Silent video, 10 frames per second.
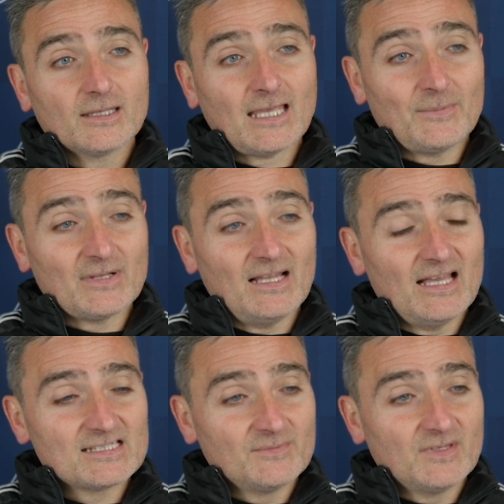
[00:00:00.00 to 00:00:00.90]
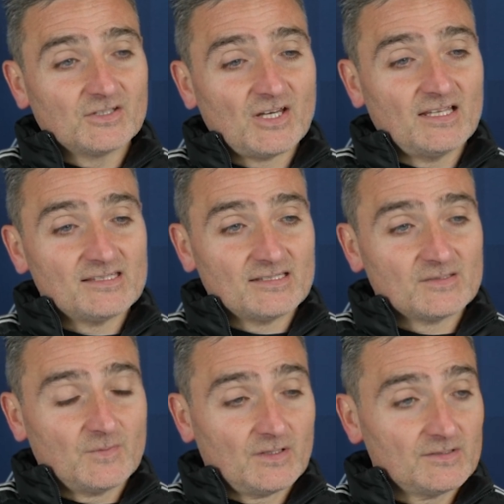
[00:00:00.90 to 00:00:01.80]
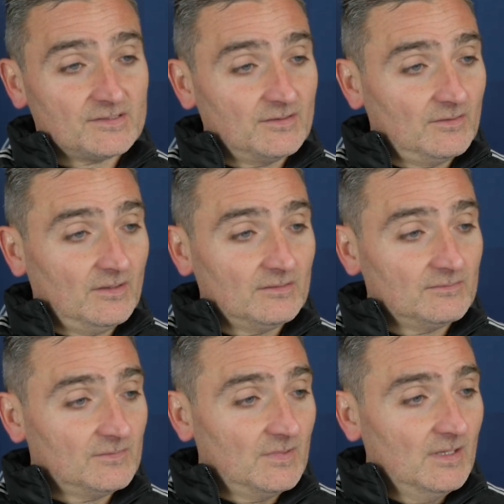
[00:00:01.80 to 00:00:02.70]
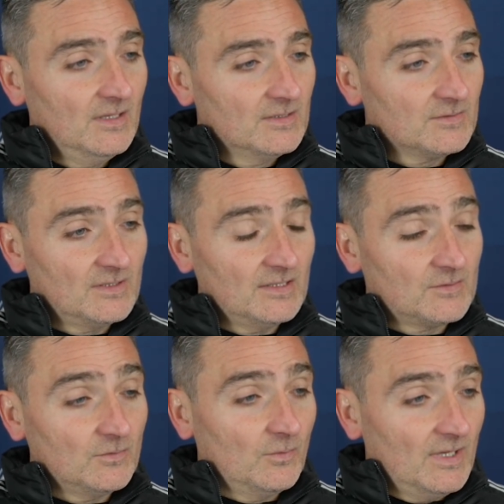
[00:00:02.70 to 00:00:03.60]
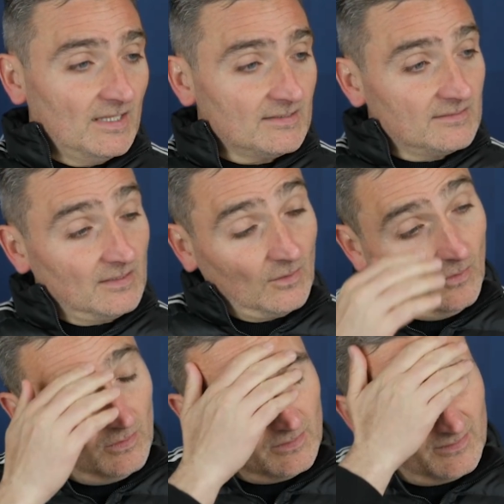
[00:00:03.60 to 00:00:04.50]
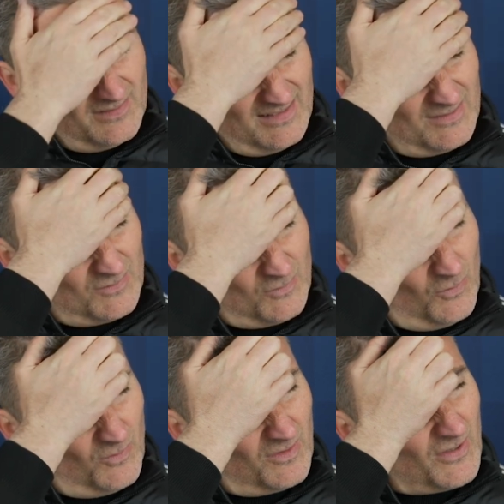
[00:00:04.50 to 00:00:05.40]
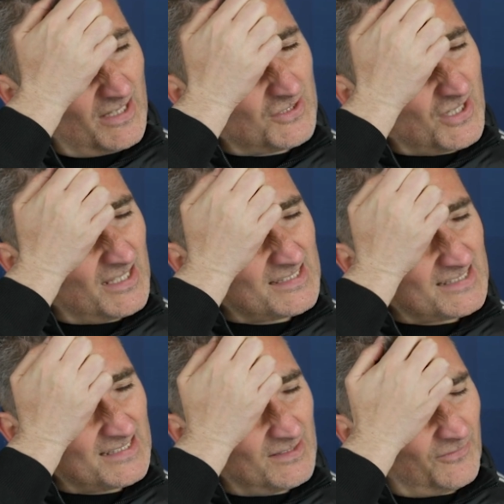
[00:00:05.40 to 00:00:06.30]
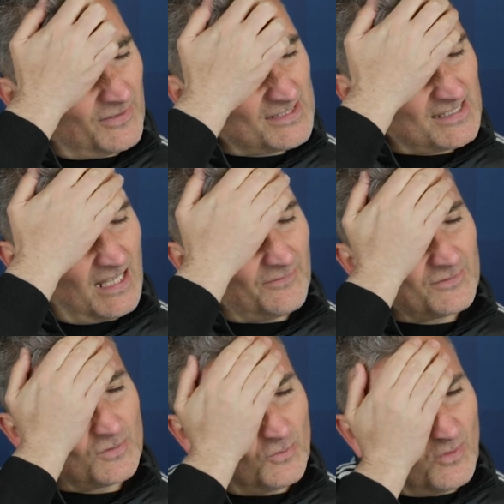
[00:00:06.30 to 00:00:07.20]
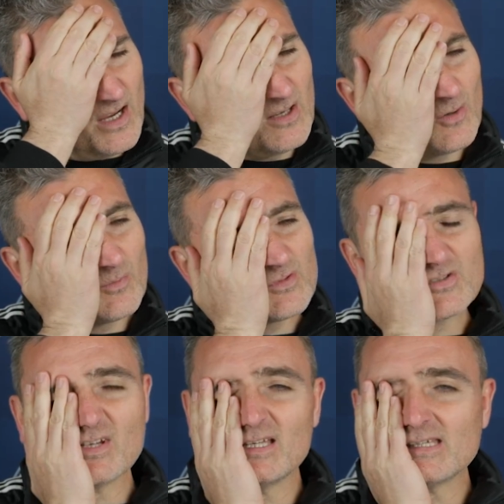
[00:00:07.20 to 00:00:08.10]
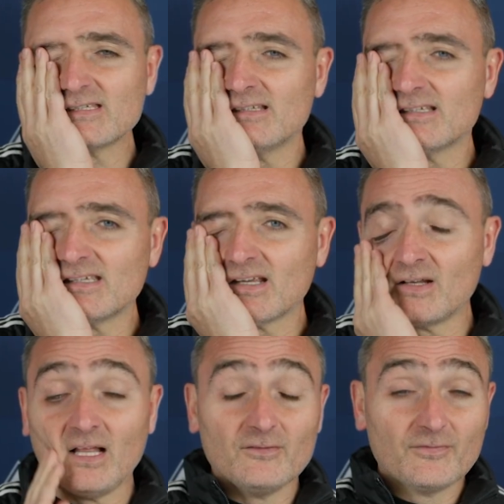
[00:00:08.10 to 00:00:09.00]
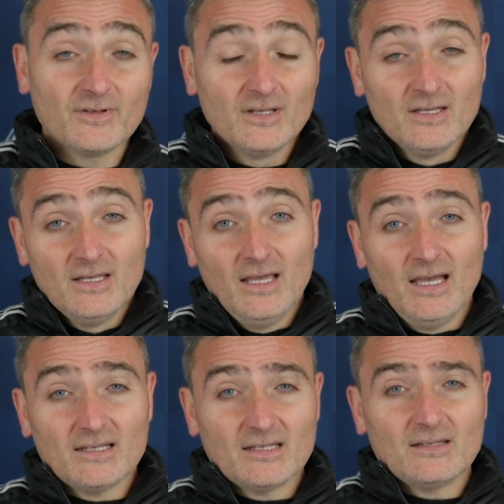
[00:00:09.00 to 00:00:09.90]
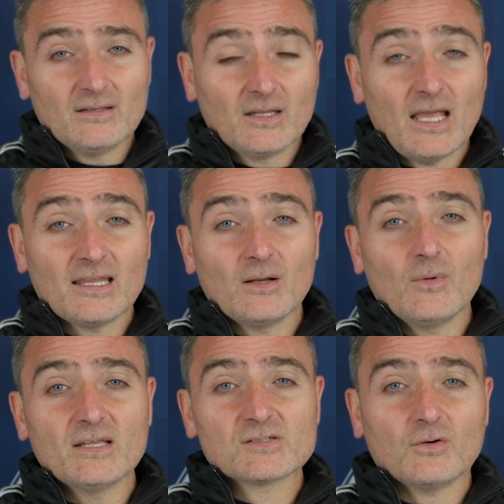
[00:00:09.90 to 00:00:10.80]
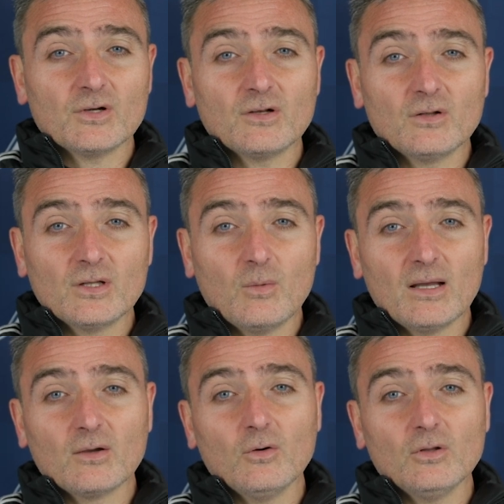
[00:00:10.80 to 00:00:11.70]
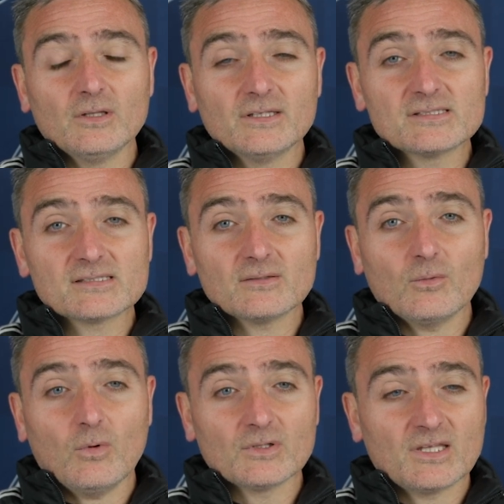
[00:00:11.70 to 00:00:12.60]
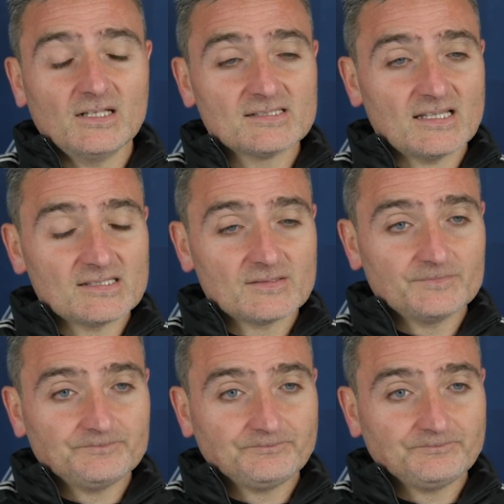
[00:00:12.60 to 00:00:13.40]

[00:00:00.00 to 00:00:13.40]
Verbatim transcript: capitalizing the chances because you know today too we had the goal, two great chances in the first half, two enormous chances in the second half. And getting away, scoring only one goal is what kills us